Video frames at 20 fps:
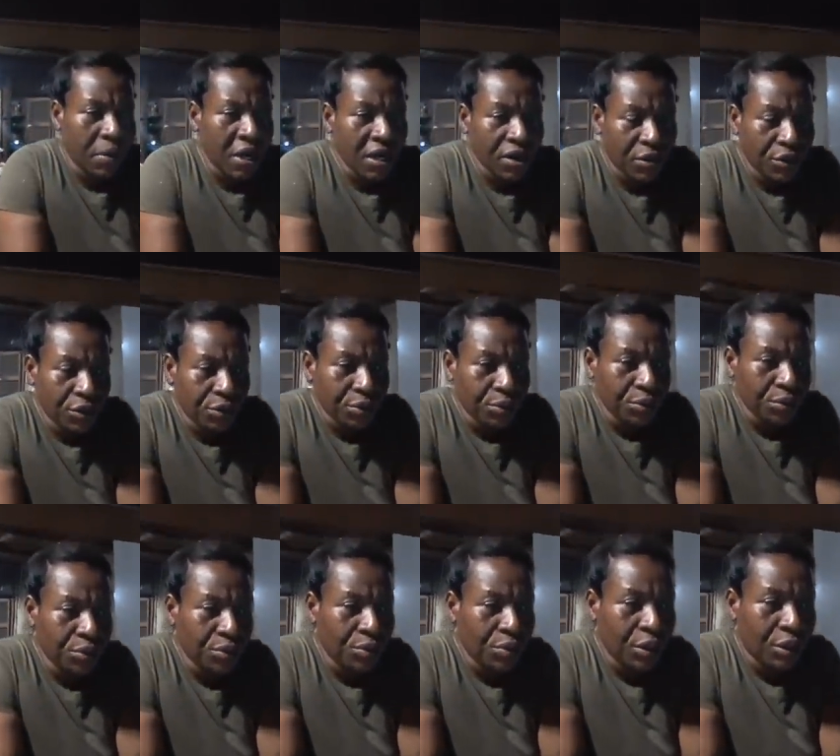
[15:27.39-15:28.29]

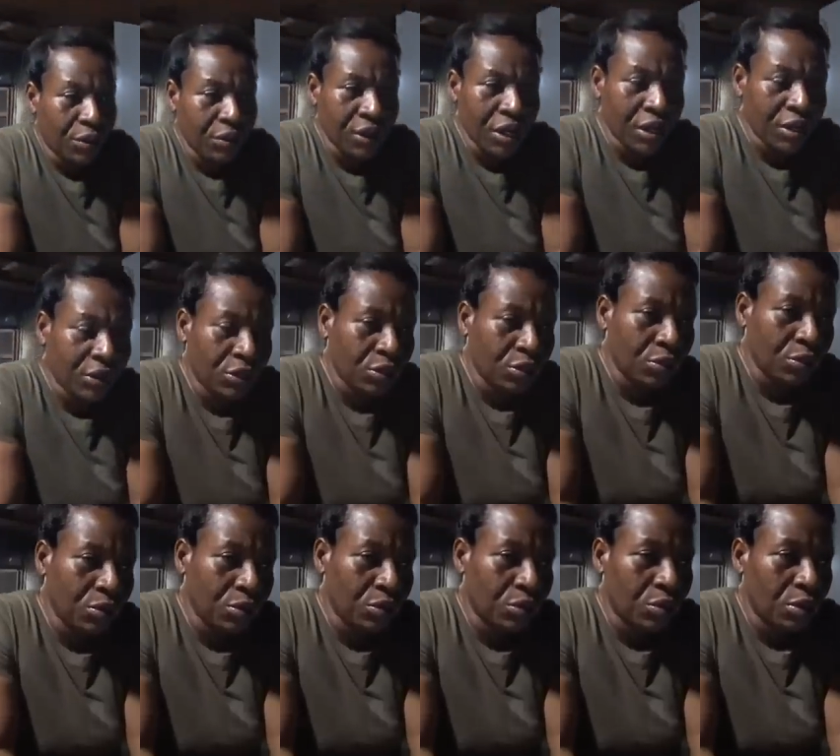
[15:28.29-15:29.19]
beetroot, green
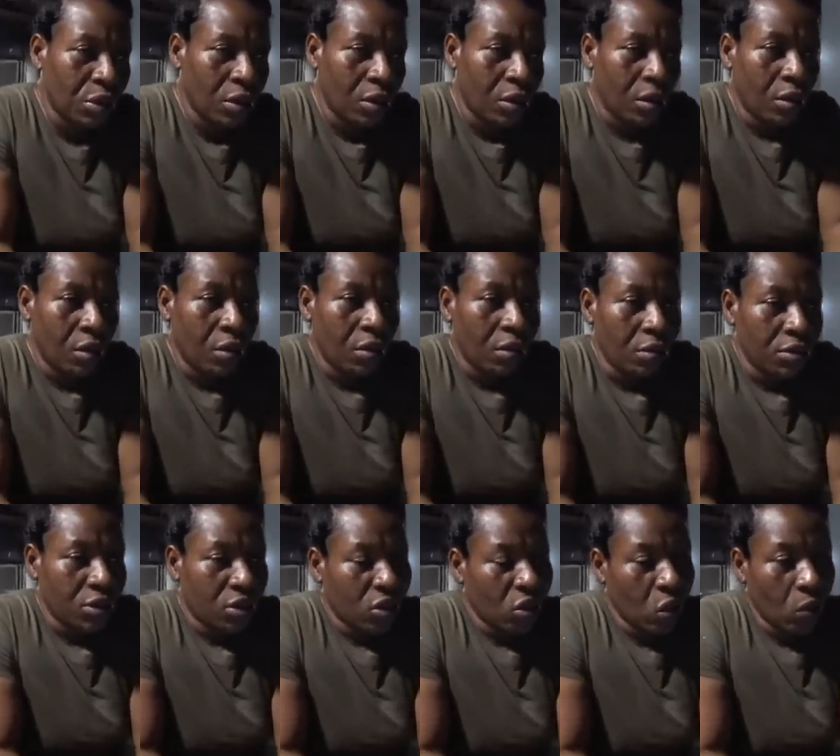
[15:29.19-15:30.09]
juice,
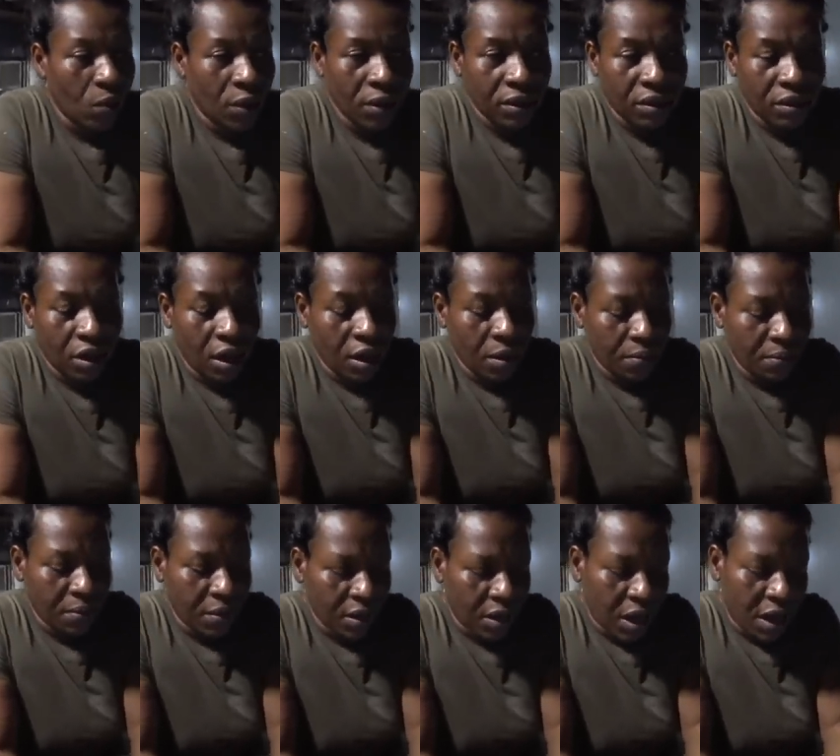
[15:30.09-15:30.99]
sour sap.
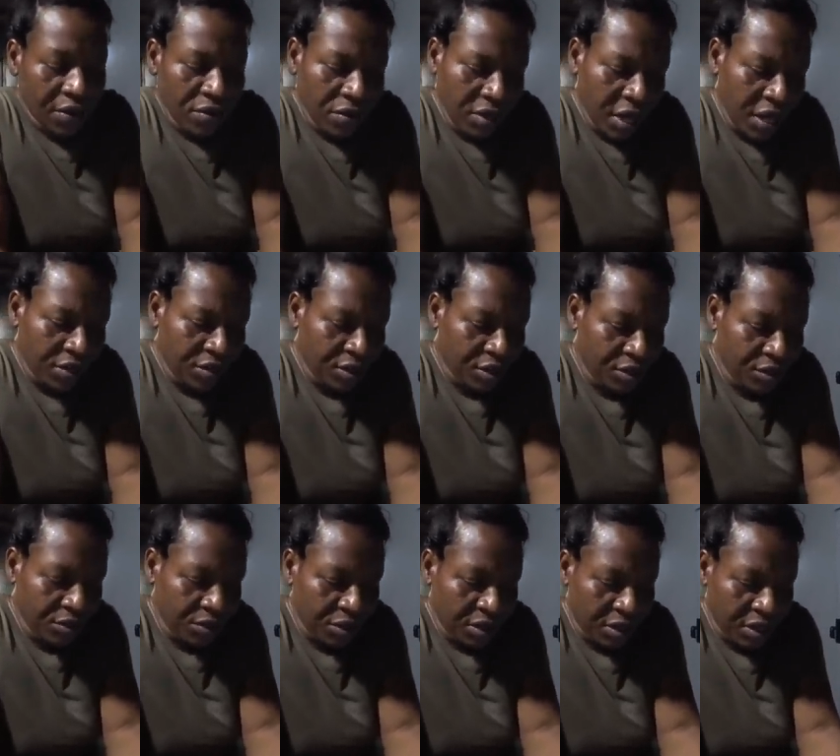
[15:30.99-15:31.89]
I do natural
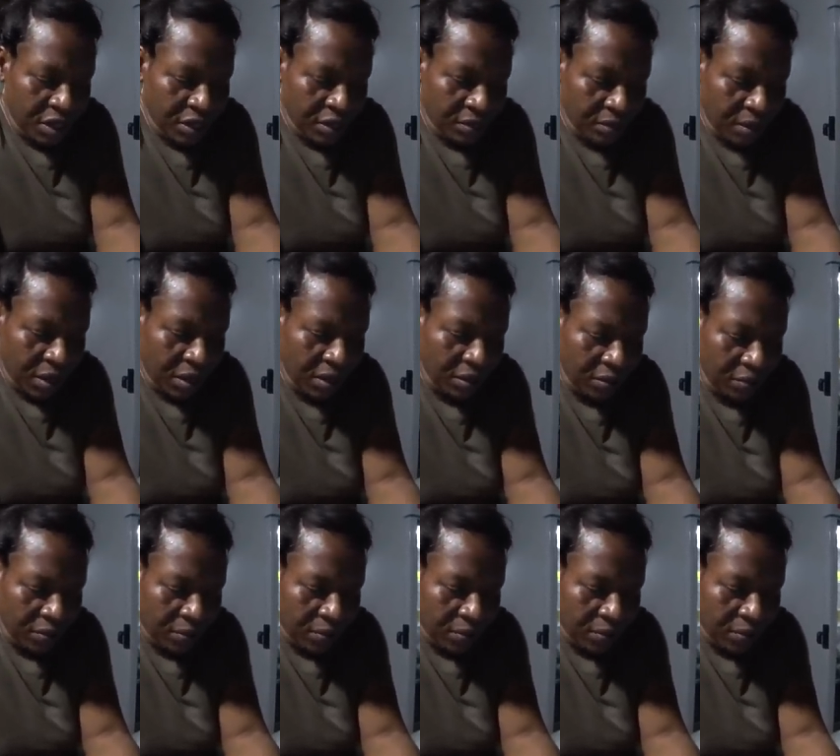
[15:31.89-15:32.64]
juices as well.